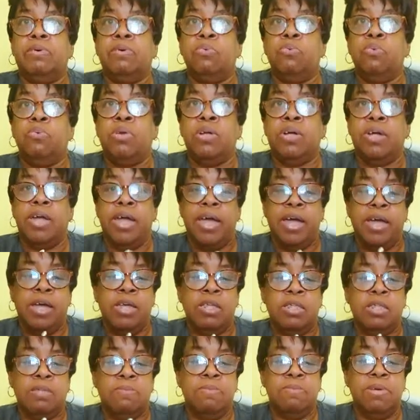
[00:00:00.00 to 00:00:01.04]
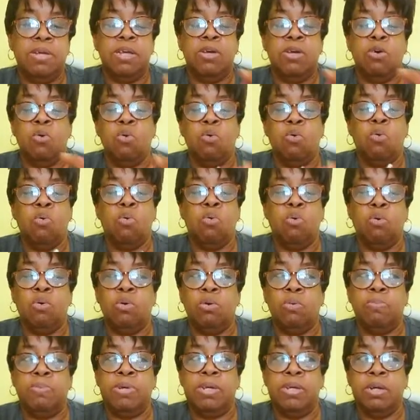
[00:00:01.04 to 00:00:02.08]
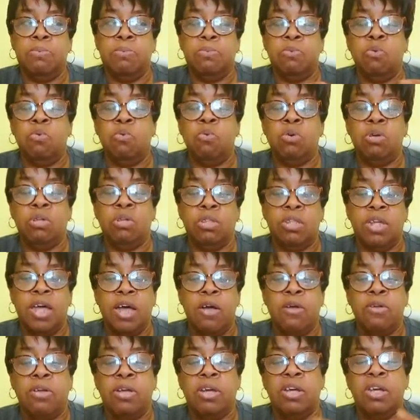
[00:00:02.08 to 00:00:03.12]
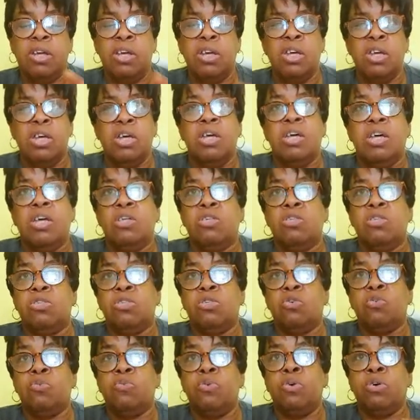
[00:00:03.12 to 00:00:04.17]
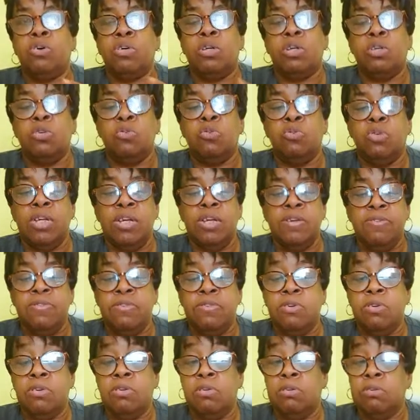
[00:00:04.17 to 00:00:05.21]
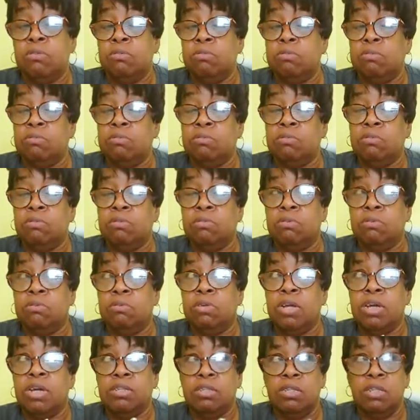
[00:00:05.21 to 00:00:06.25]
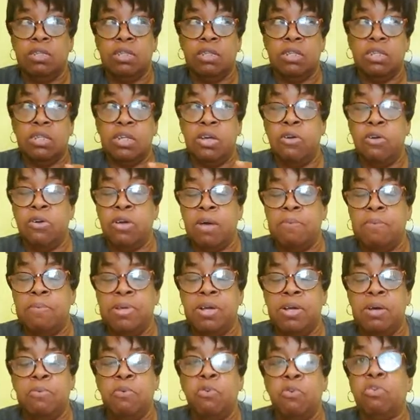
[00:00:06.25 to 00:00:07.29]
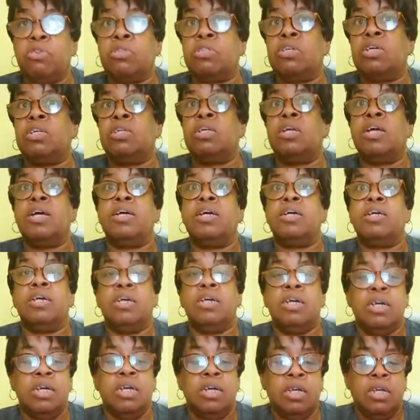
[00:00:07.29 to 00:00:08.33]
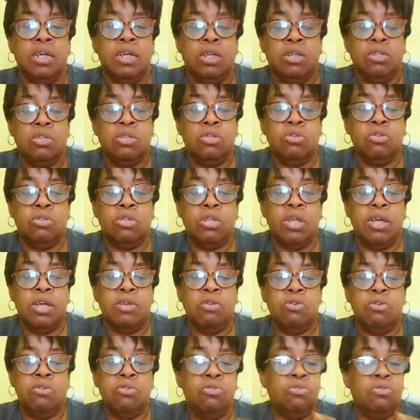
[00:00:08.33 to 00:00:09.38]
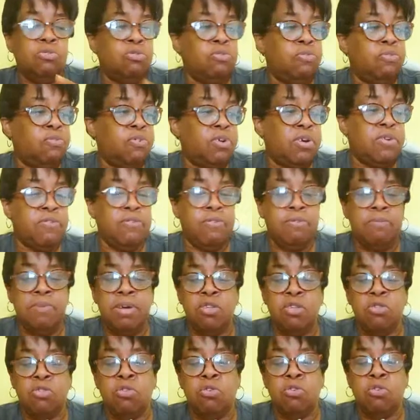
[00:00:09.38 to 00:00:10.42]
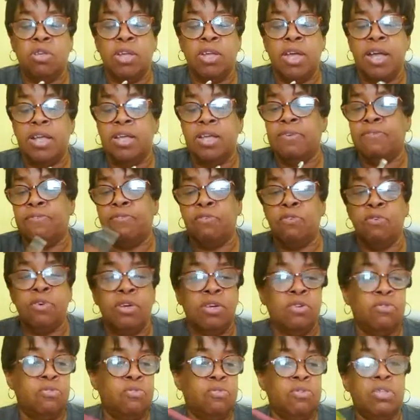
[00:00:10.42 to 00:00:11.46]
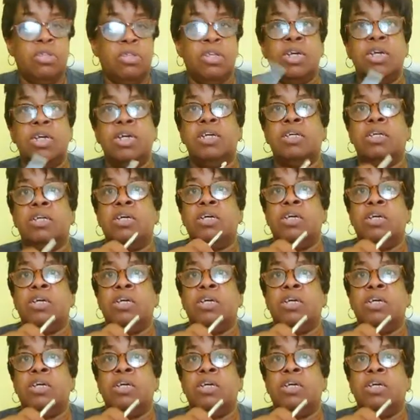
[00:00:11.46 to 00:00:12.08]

willing hands meet up on Saturday, so we're gonna do it either next Saturday coming up or Sunday. So stay tuned for information on that. If you're interested,